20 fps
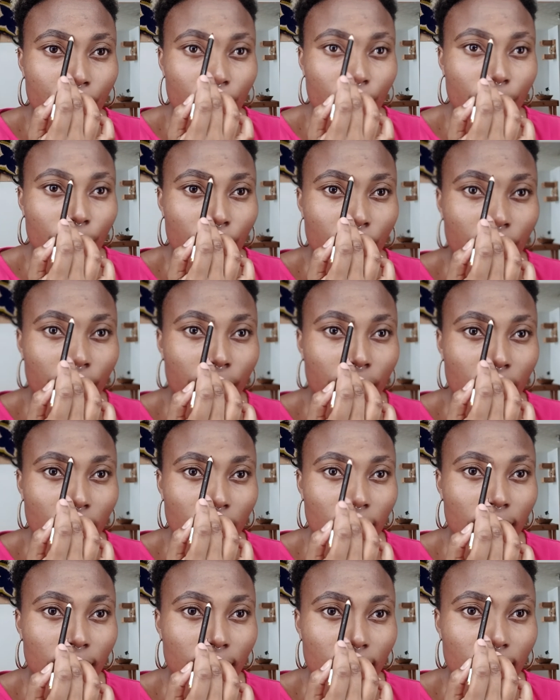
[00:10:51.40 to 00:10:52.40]
very
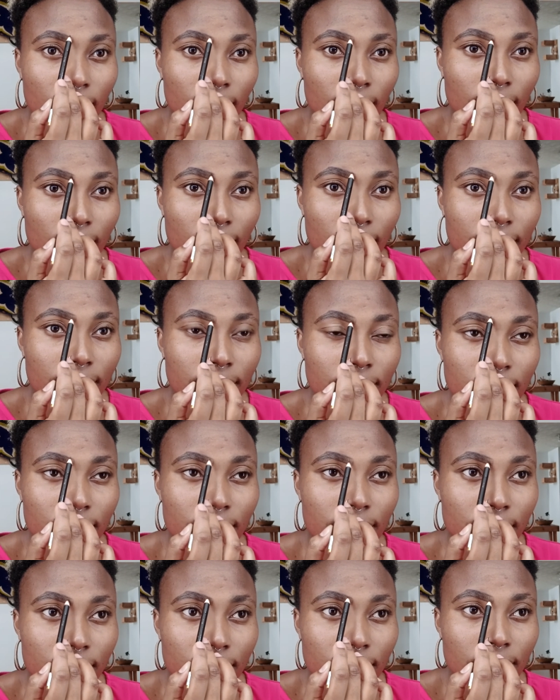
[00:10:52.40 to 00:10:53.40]
light
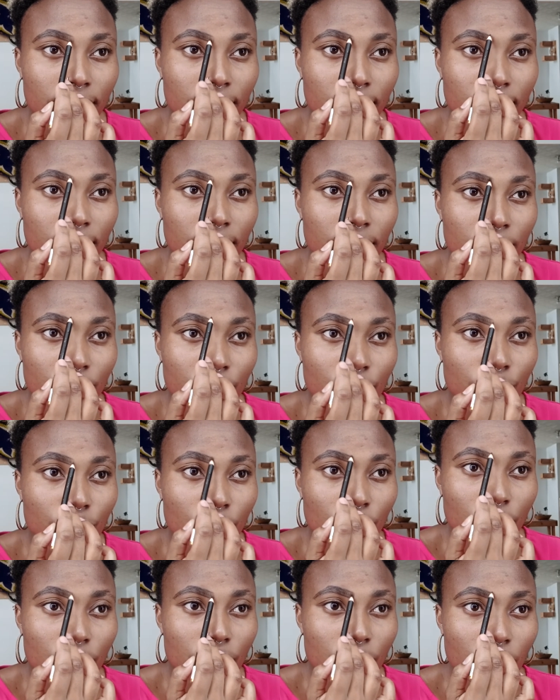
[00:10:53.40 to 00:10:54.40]

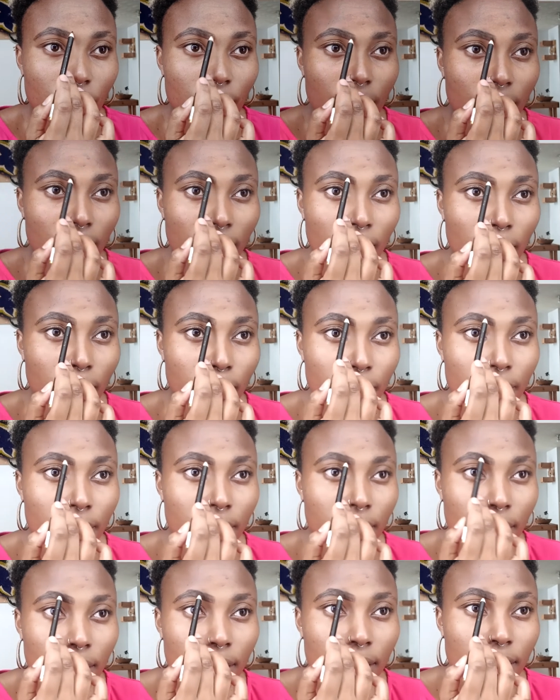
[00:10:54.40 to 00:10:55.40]
strokes going up,
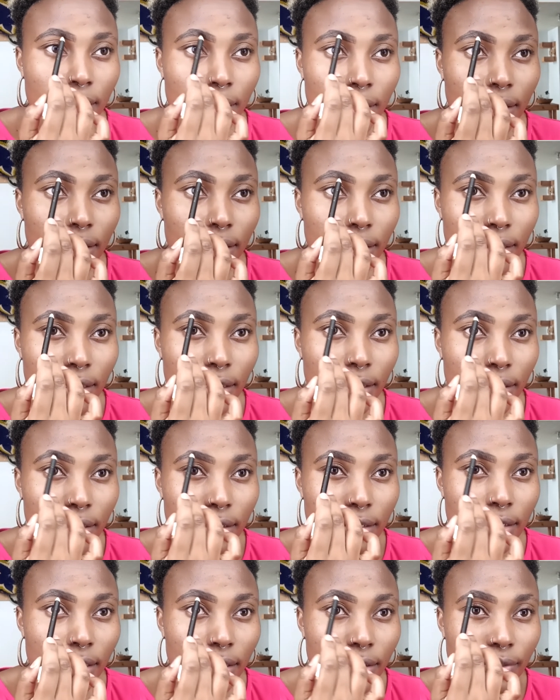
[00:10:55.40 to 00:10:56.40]
and then you
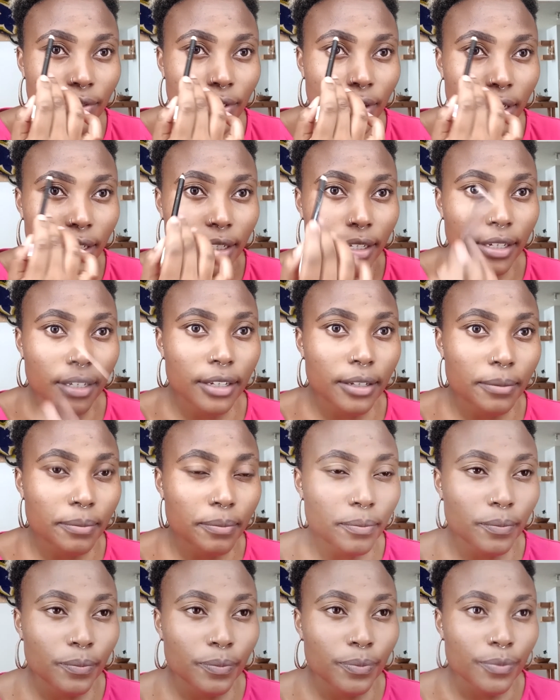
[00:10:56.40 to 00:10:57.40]
start filling in.
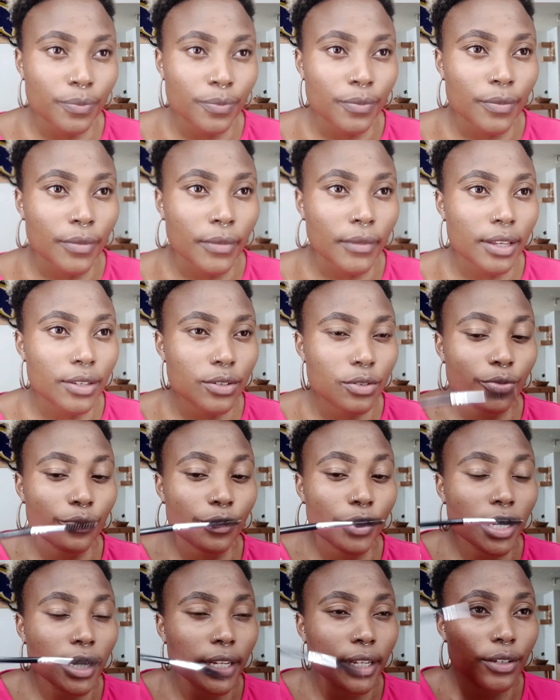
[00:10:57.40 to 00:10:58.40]
As you
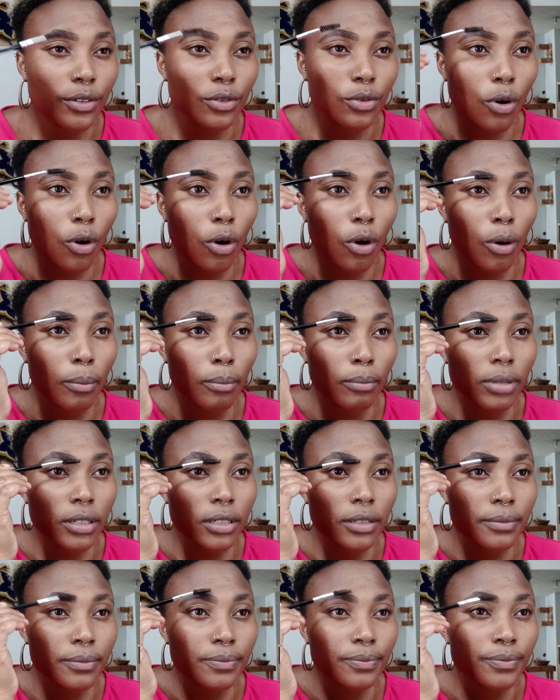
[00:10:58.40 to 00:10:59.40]
fill in, you comb.
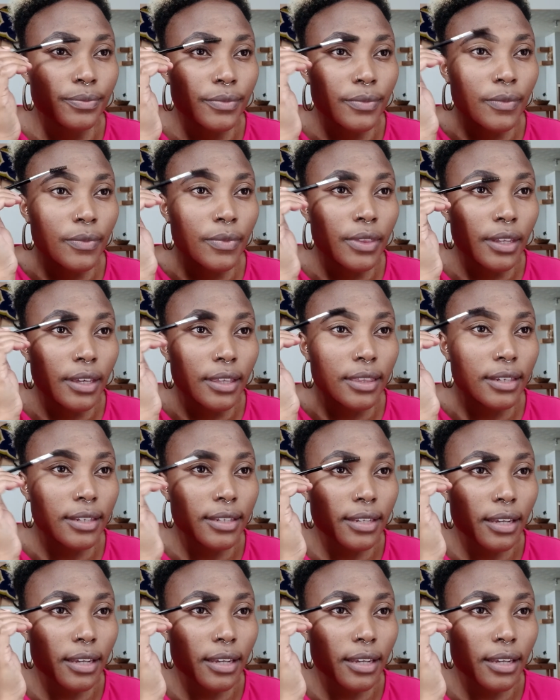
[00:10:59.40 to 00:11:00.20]
This